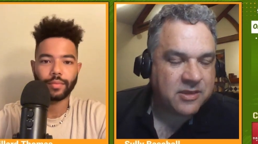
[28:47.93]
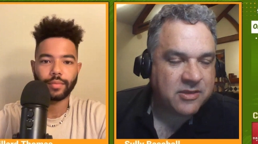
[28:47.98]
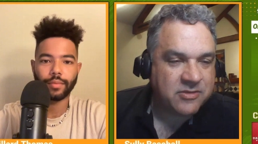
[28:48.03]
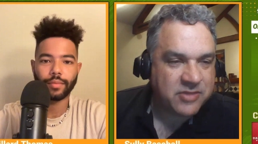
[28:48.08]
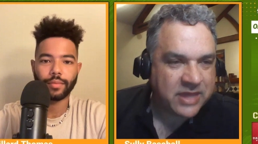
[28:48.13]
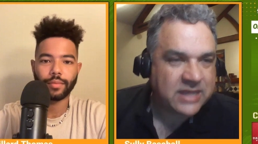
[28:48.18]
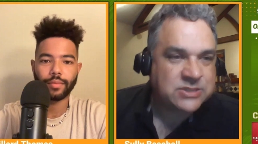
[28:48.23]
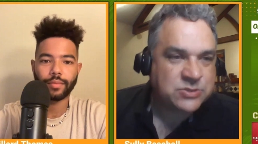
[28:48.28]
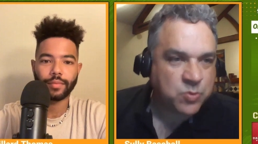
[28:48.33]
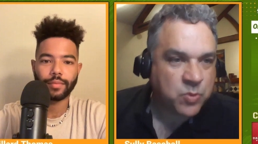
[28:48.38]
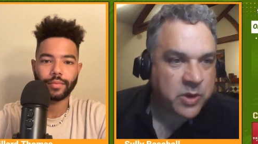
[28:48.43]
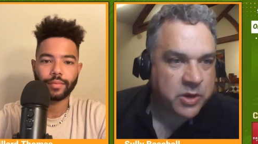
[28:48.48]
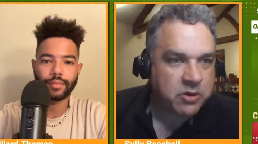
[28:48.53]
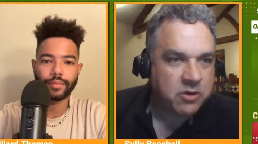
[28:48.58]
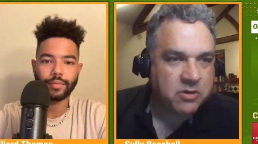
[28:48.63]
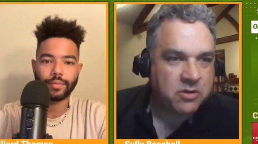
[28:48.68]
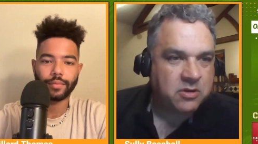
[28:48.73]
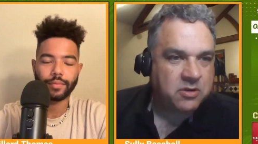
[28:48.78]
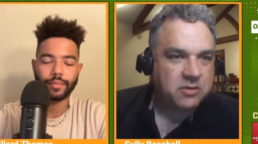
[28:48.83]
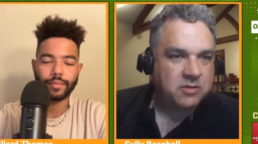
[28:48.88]
Speaker 1: That's
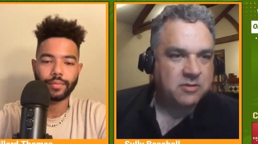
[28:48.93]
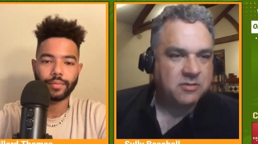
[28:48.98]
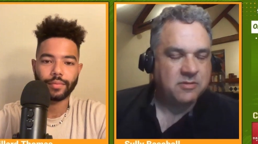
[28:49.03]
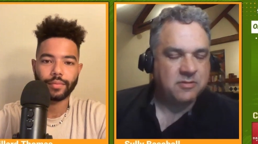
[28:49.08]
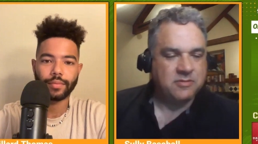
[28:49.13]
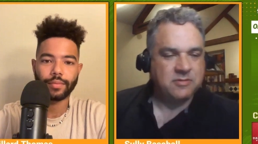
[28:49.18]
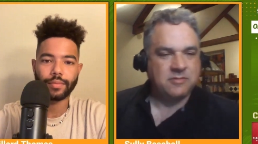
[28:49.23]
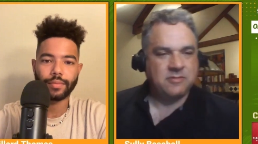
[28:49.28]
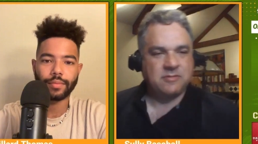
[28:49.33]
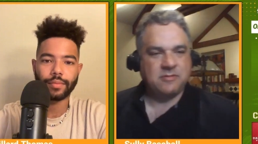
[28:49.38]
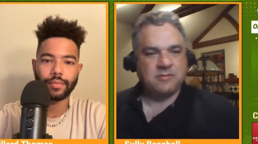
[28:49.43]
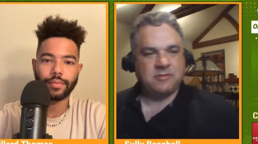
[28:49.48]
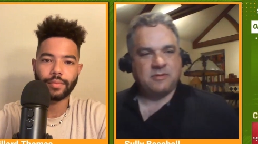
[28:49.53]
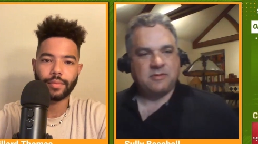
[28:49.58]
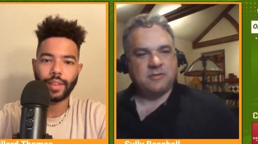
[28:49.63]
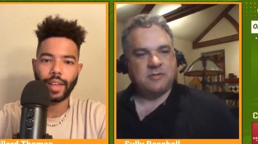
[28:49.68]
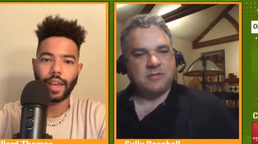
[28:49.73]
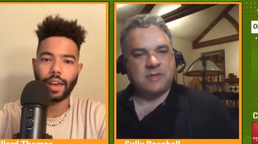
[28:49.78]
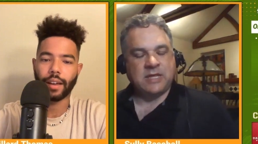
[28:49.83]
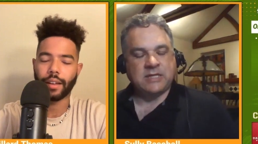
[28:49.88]
weird.
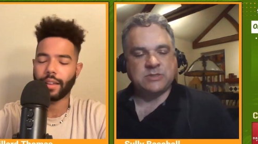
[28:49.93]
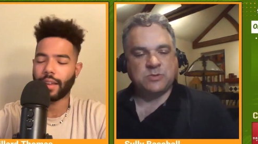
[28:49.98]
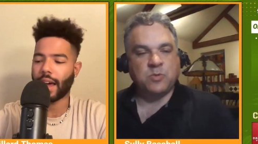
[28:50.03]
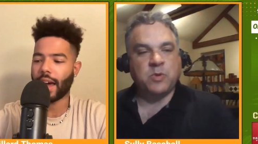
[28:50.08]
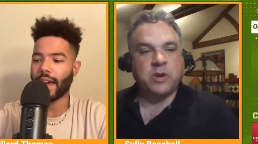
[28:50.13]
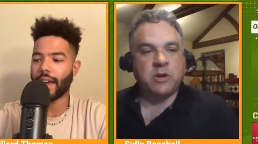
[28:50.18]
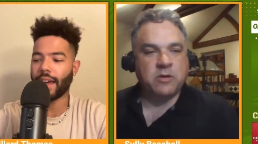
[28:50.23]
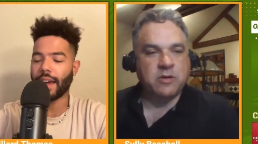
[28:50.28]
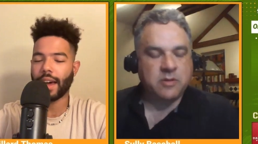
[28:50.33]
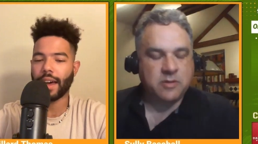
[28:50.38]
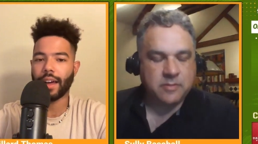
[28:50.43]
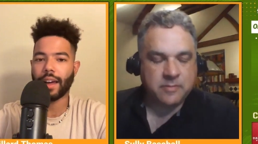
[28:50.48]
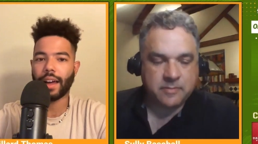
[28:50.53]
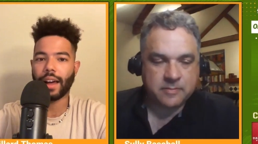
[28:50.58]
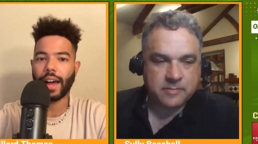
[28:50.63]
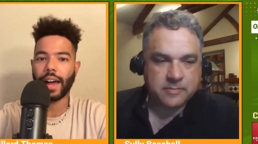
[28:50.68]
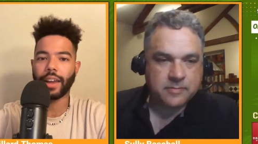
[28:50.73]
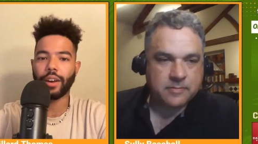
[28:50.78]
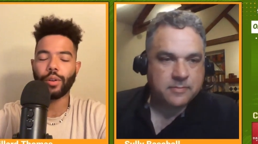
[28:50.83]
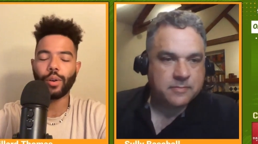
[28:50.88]
Speaker 2: Yeah, I,
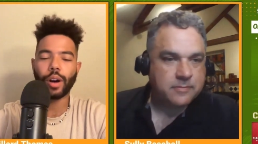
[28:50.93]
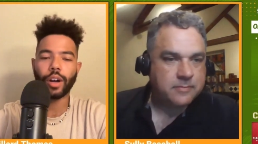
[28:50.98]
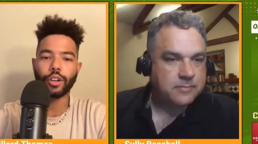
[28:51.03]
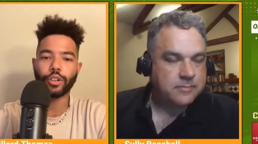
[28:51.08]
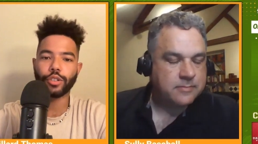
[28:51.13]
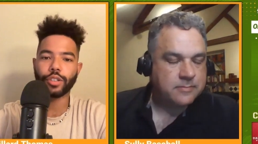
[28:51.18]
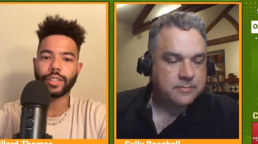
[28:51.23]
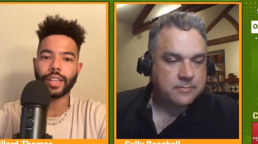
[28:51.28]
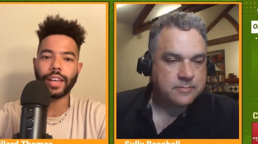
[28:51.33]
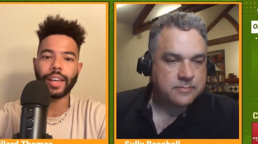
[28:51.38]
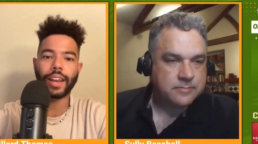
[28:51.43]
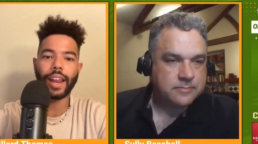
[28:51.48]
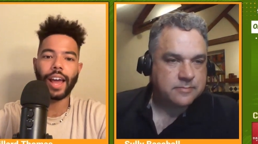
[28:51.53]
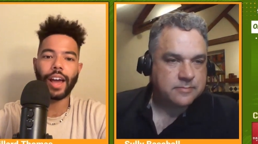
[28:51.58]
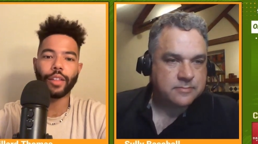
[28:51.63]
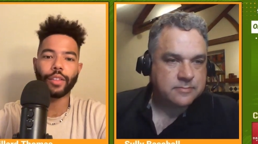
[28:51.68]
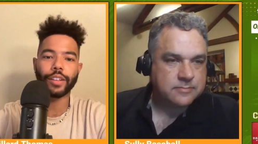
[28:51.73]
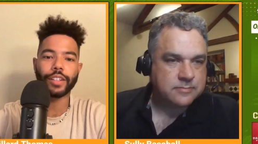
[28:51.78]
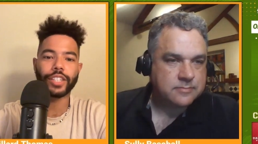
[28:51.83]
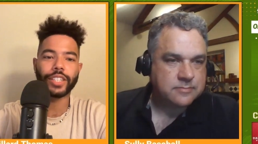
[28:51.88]
I don't understand
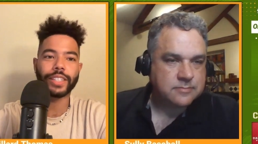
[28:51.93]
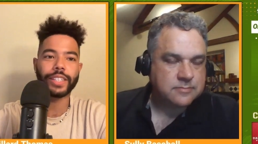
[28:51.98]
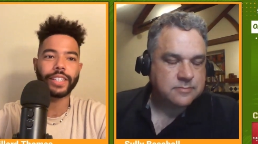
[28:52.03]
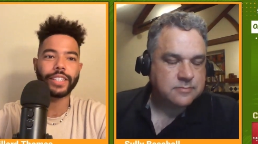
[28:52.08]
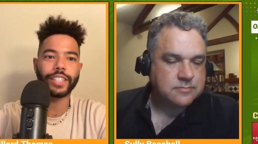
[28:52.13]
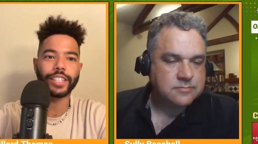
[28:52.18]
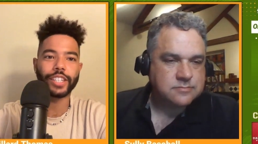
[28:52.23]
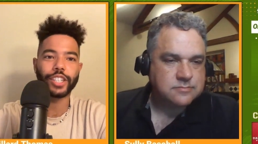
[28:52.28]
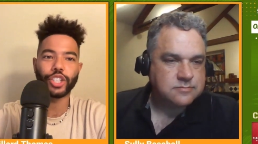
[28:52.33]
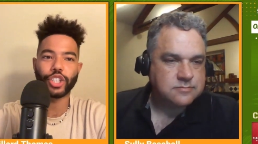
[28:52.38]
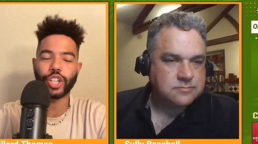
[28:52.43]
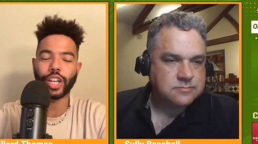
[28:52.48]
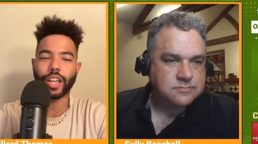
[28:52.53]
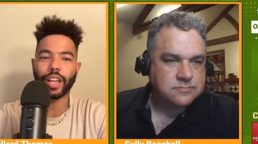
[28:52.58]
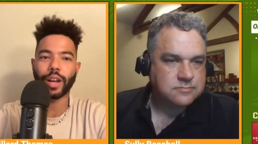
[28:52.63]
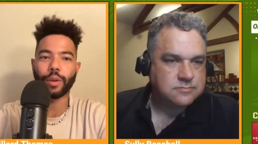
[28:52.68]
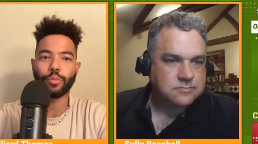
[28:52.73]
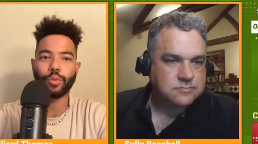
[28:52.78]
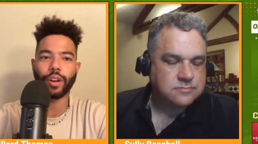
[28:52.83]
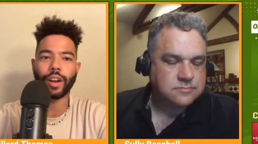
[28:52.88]
how this season is
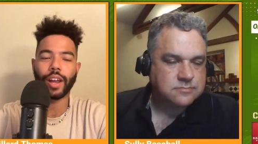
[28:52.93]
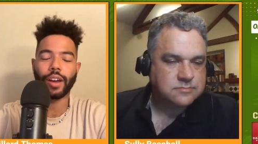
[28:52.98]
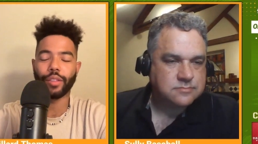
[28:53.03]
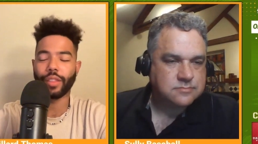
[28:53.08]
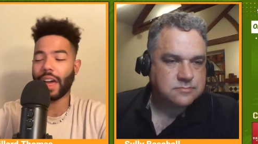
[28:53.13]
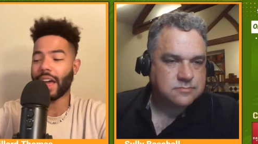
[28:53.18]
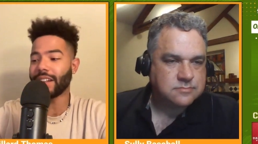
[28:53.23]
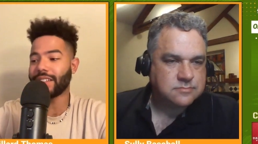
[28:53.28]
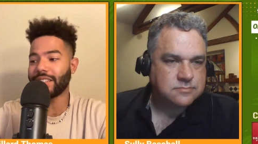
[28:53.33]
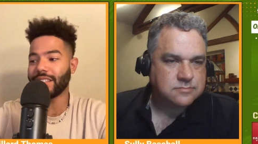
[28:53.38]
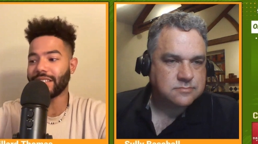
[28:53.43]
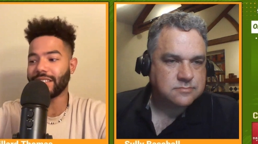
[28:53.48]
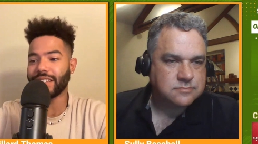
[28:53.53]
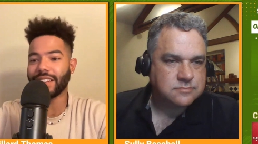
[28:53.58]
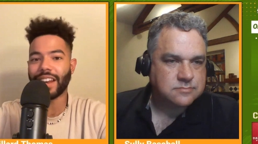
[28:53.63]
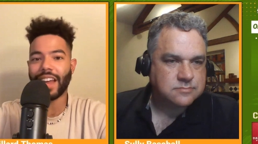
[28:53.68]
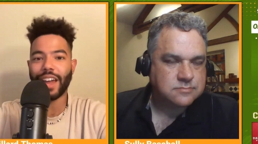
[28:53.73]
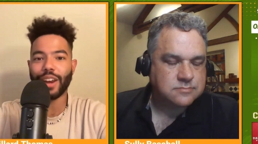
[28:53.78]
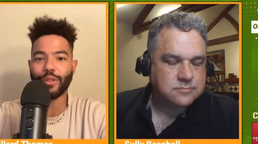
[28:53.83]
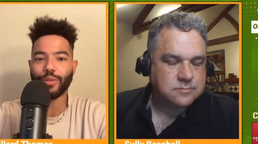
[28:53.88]
shaking up right now. And that
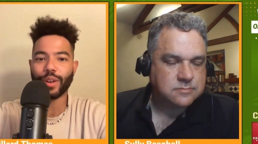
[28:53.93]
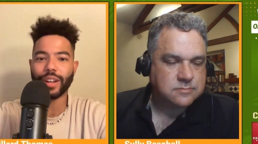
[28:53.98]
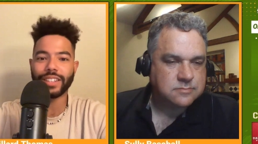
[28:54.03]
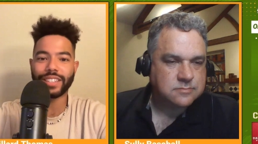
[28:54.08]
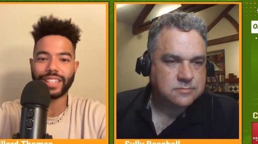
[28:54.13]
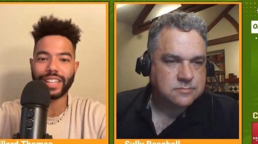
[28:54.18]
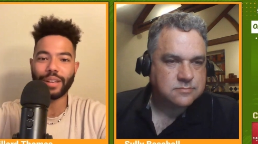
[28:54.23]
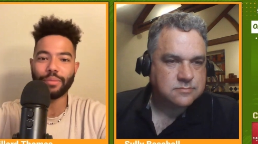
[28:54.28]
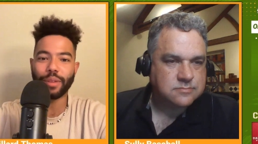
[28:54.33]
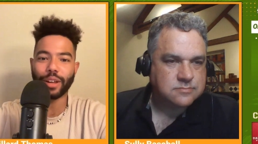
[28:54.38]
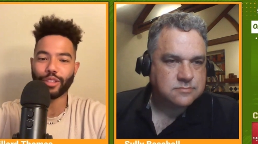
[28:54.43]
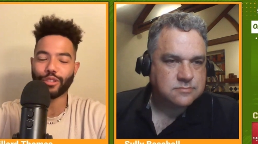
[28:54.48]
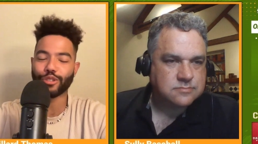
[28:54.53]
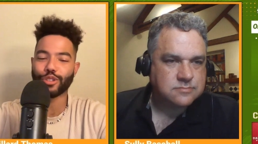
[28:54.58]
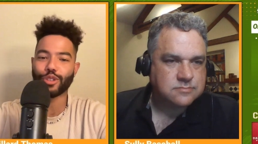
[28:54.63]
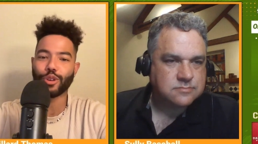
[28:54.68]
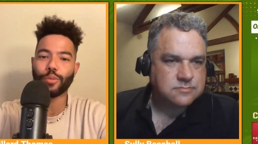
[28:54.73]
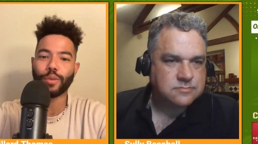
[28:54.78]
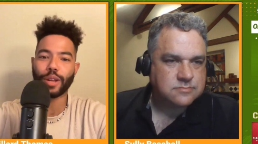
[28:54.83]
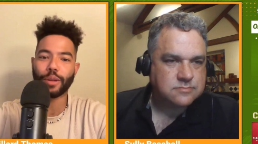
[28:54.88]
Cincinnati Reds team, like,
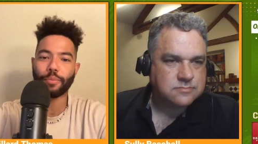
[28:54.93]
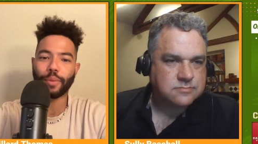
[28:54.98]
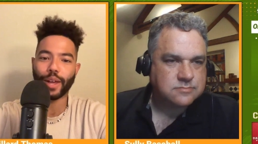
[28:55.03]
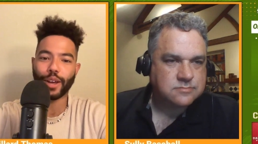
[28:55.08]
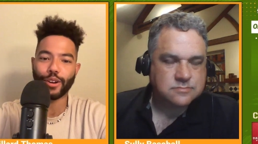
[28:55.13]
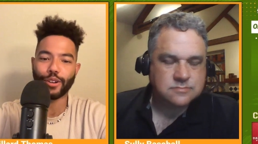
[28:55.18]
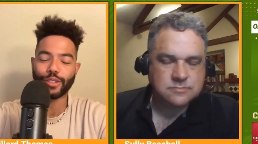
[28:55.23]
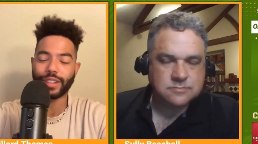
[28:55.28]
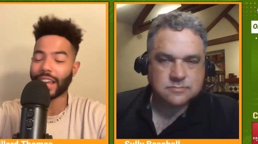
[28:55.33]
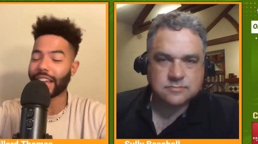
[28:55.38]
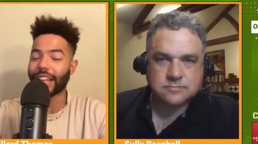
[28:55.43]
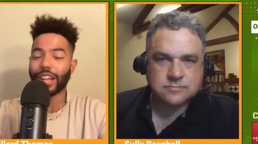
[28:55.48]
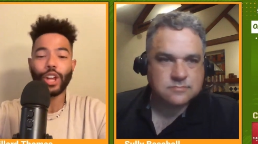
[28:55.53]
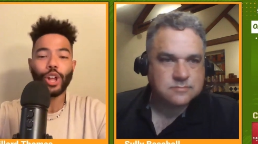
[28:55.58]
there's so many players. Like,